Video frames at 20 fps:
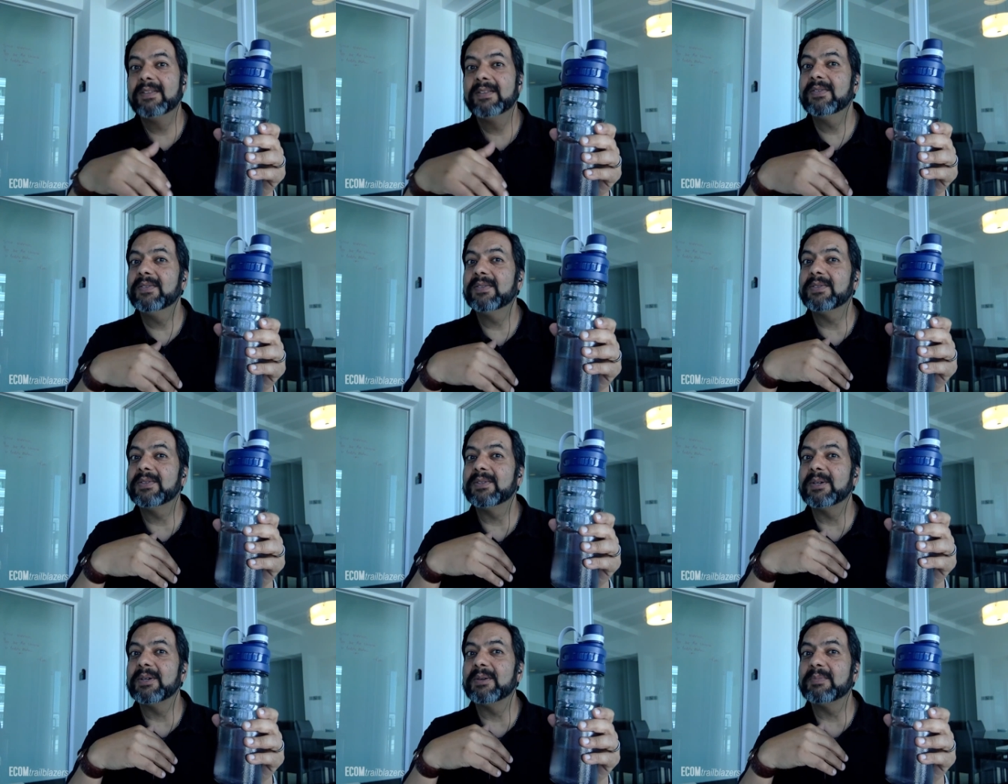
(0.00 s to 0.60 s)

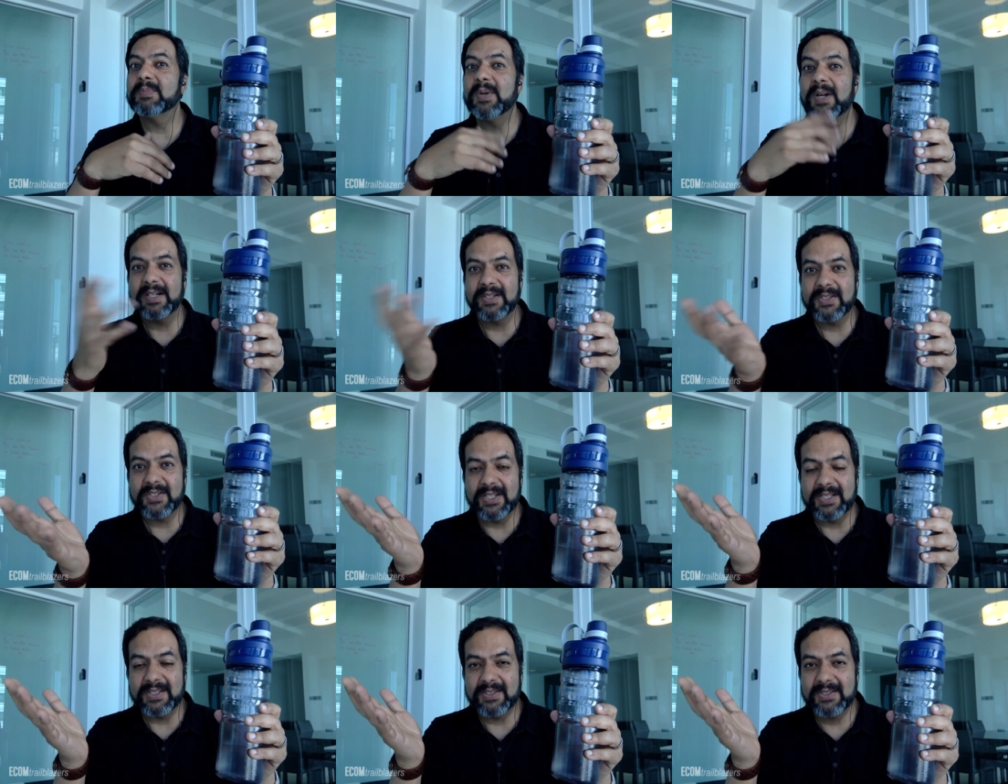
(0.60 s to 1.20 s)
the product
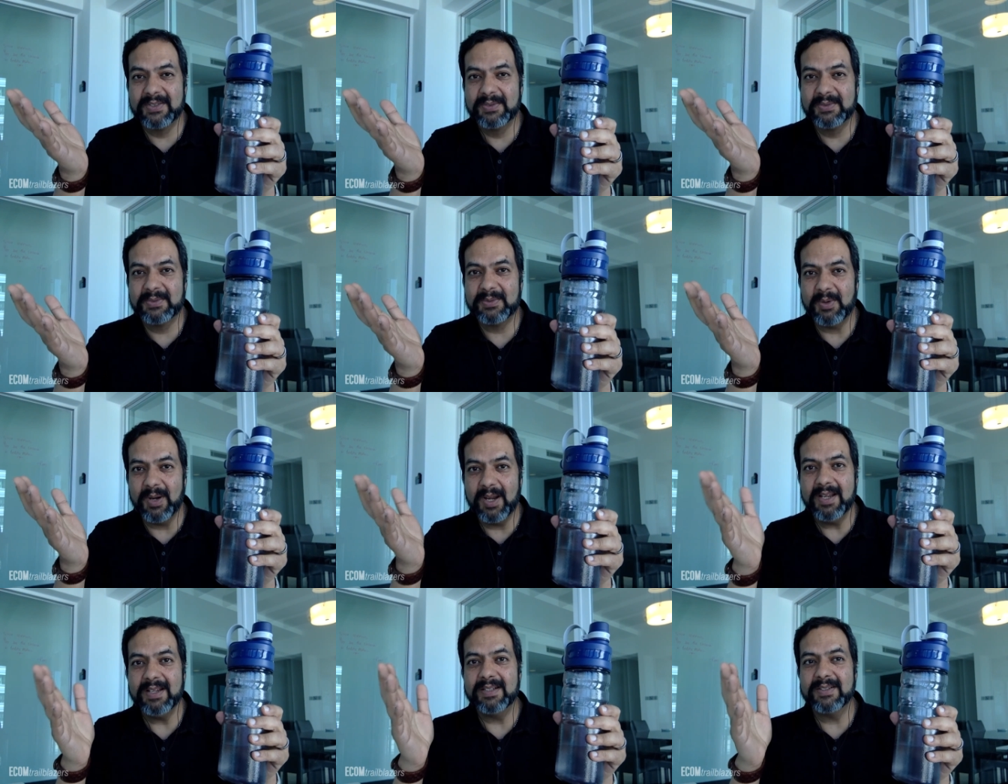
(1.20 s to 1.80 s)
sells,
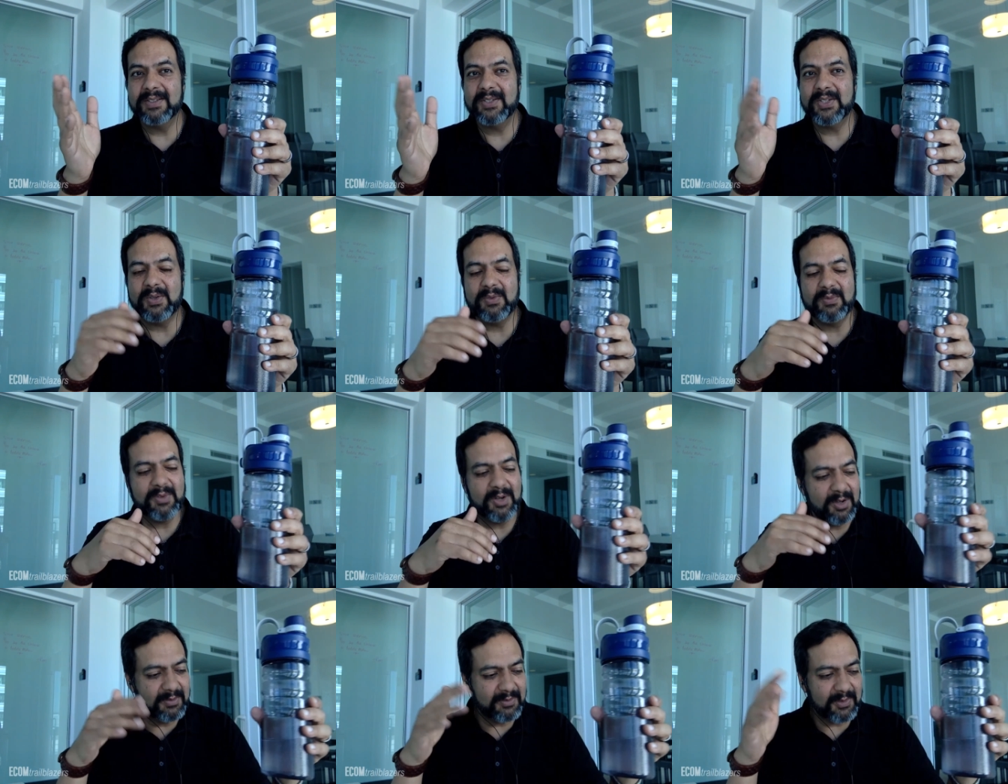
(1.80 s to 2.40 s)
right? So
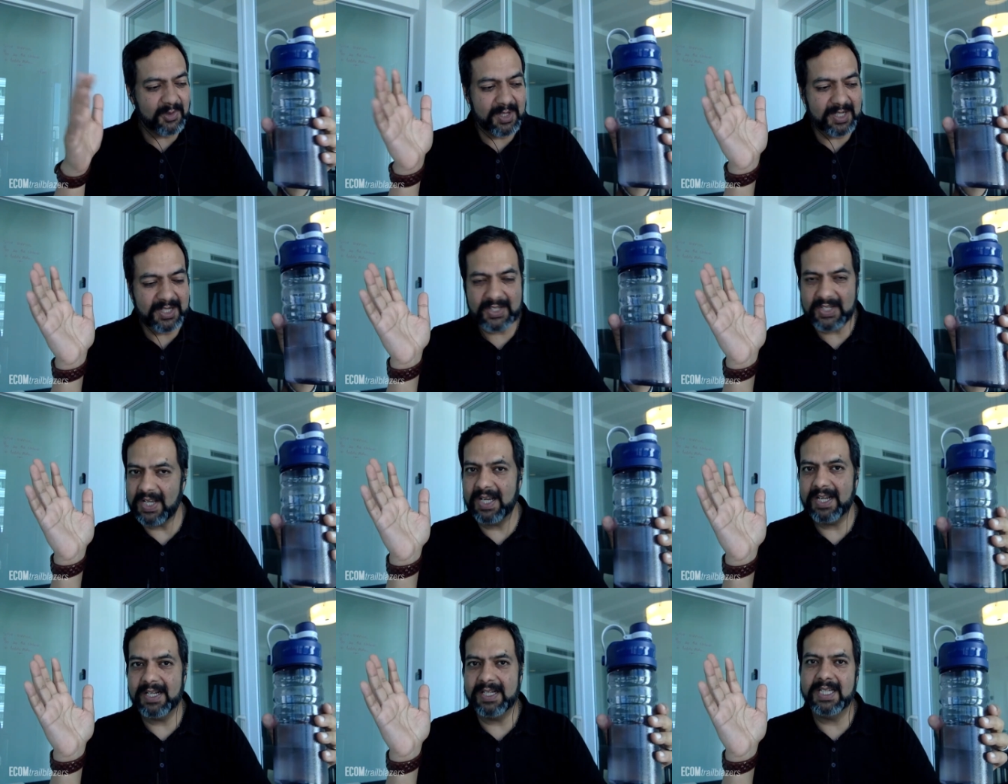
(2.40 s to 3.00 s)
very, very
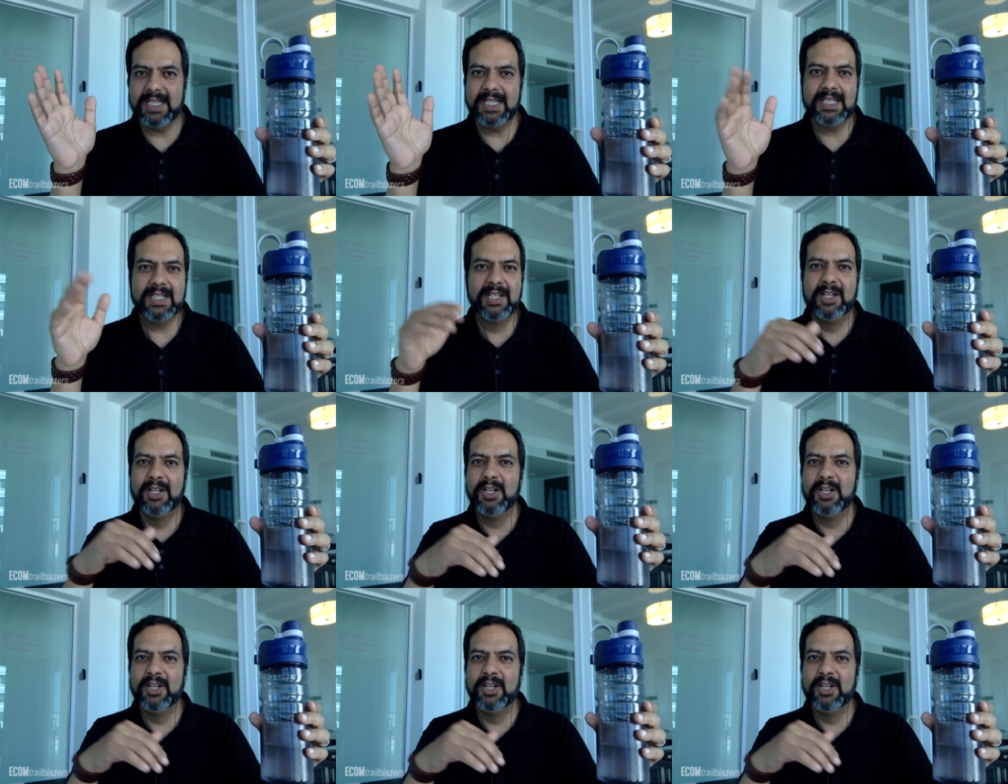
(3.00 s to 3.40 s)
exciting.